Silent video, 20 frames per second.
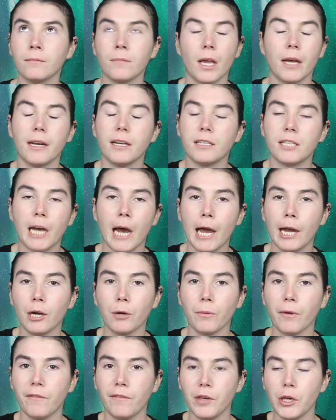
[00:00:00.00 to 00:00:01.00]
an entire
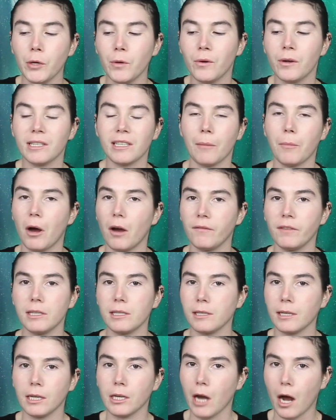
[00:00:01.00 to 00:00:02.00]
review because I'm
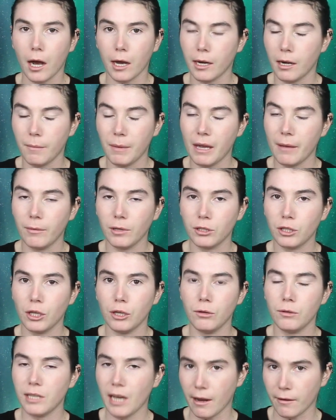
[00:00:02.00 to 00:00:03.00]
obviously not going to be able to
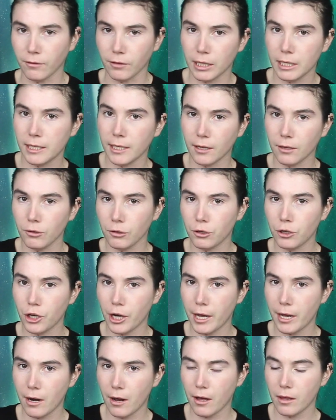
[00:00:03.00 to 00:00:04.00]
use every single
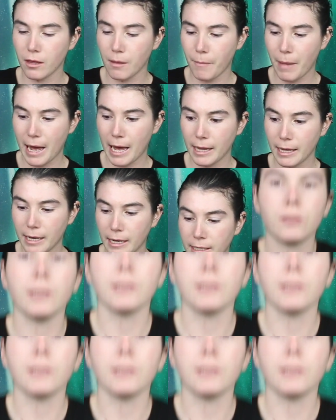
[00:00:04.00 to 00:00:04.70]
shade on the palette.